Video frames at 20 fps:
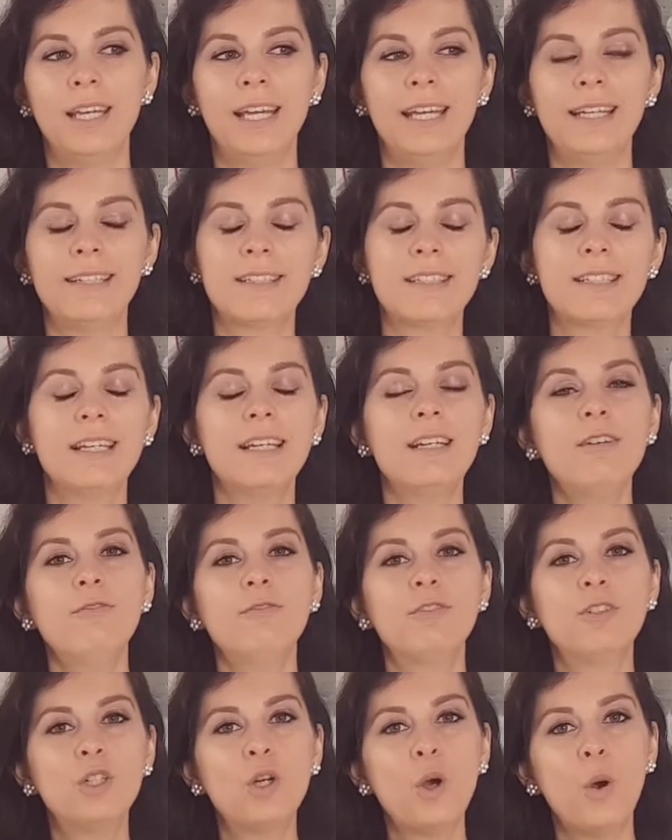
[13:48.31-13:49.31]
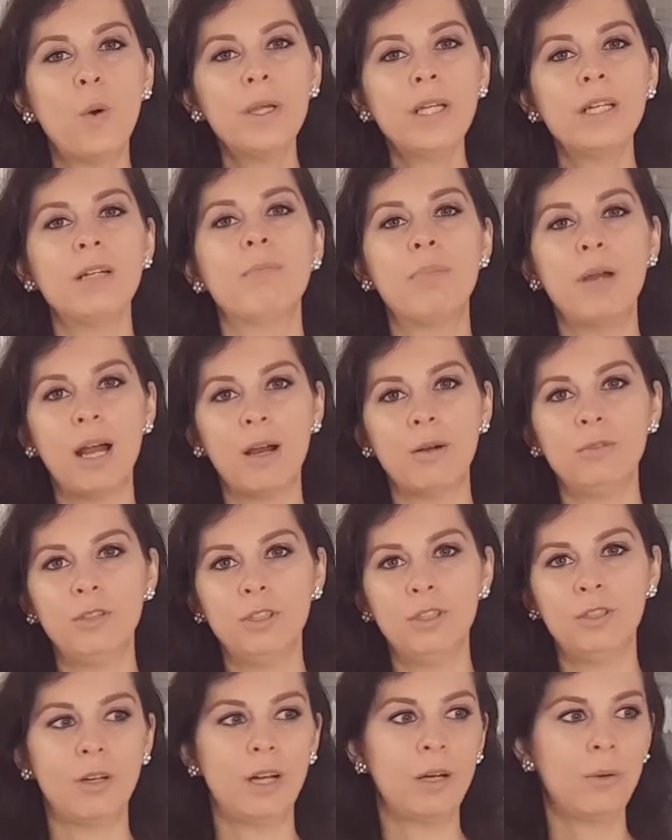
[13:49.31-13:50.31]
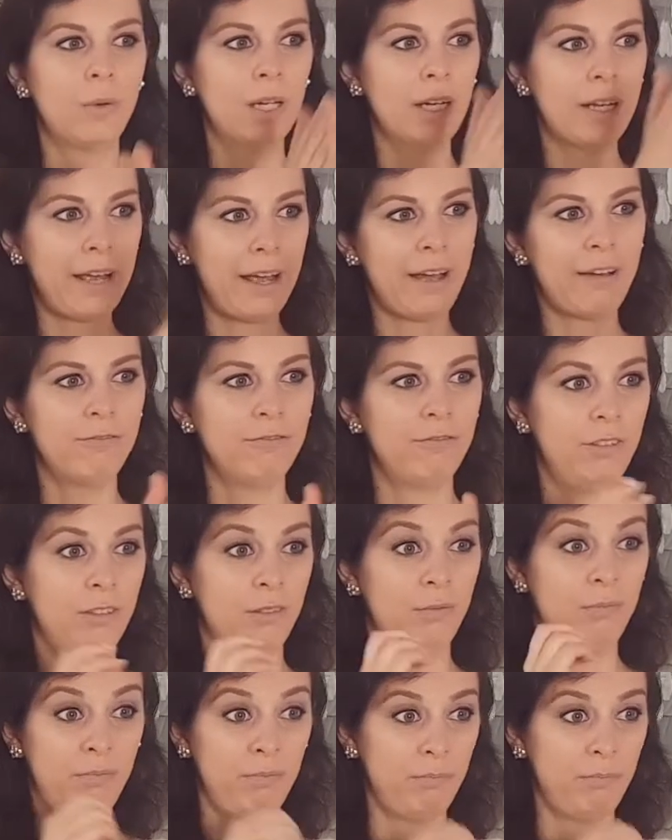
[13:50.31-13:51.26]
Instead of going about, I want to have the